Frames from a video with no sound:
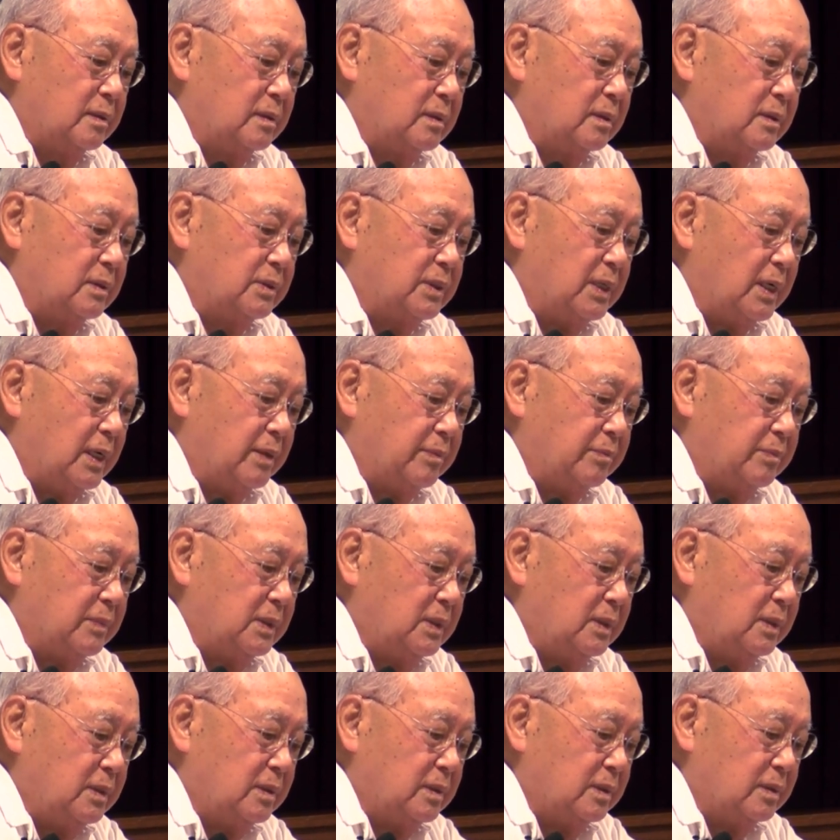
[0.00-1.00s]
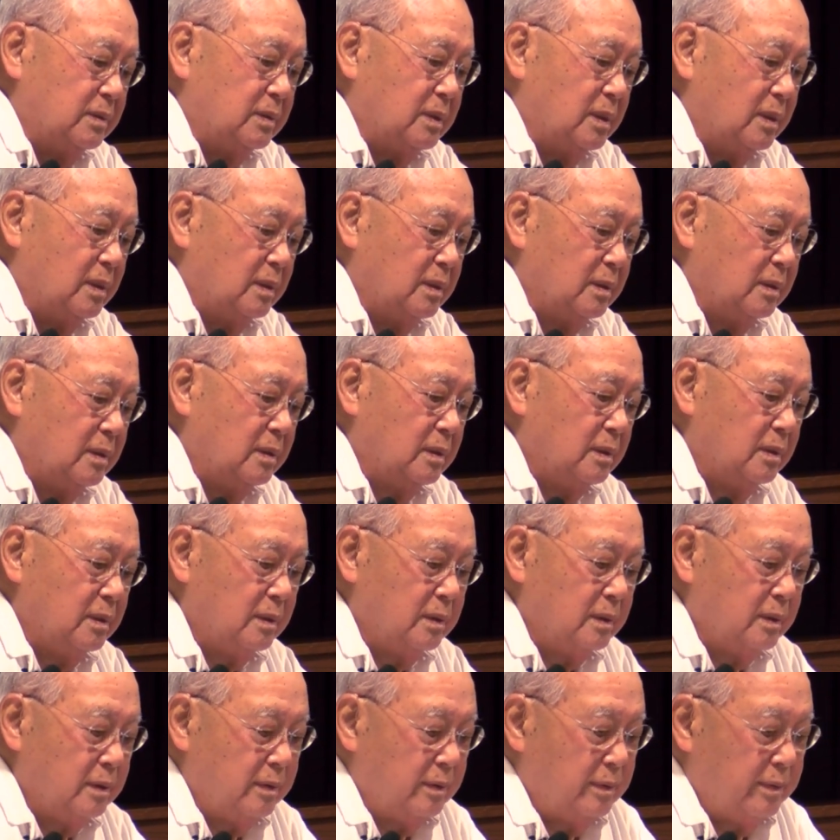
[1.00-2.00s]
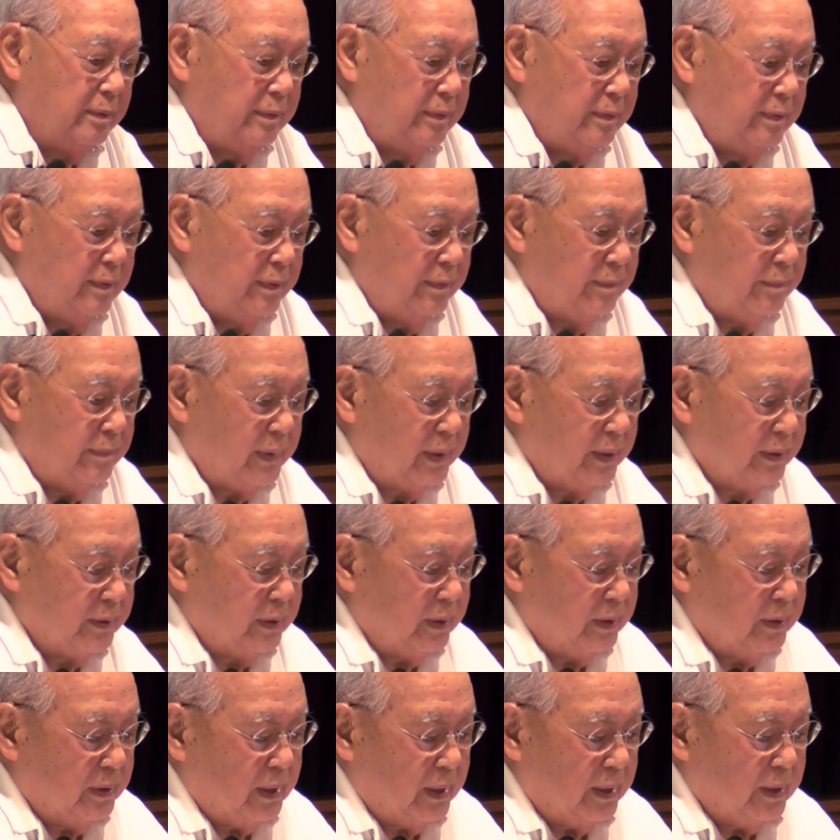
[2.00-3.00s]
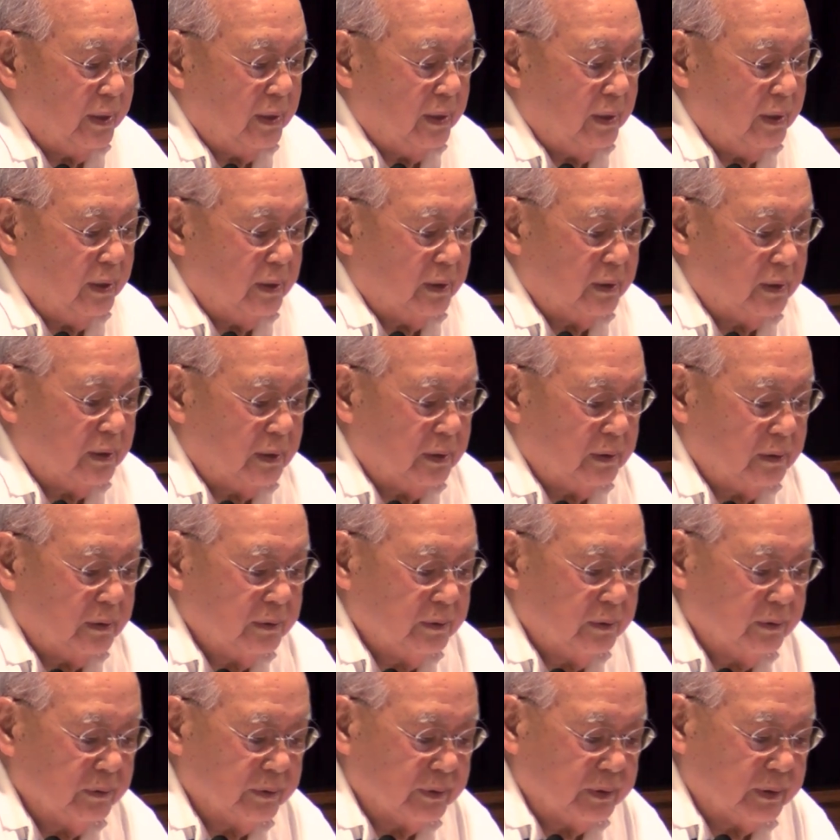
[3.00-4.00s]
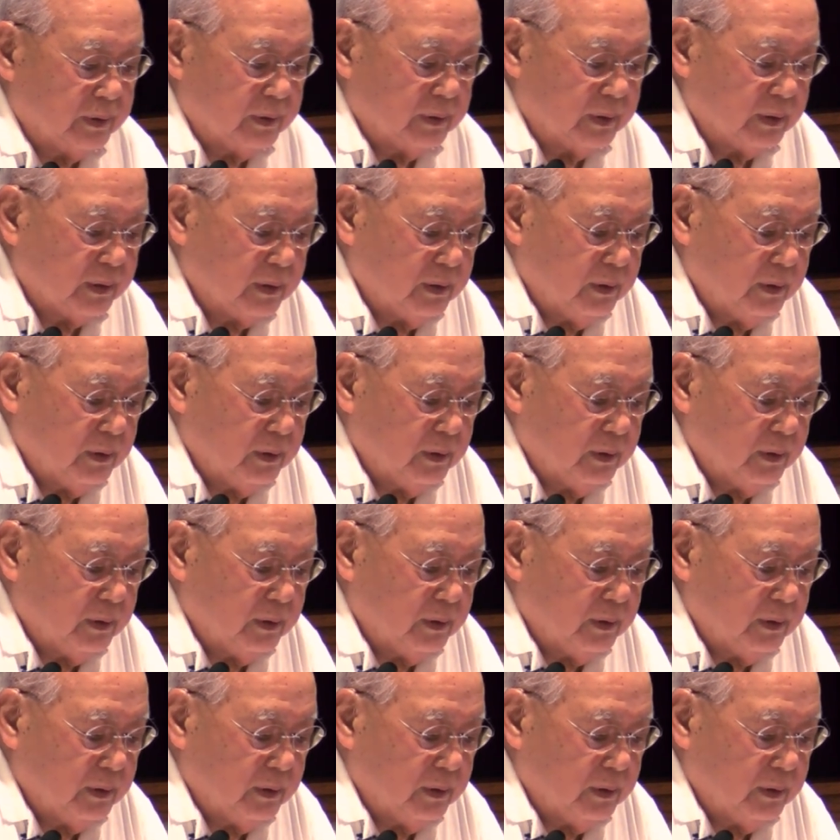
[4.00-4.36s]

the Japanese by the uh, there was uh,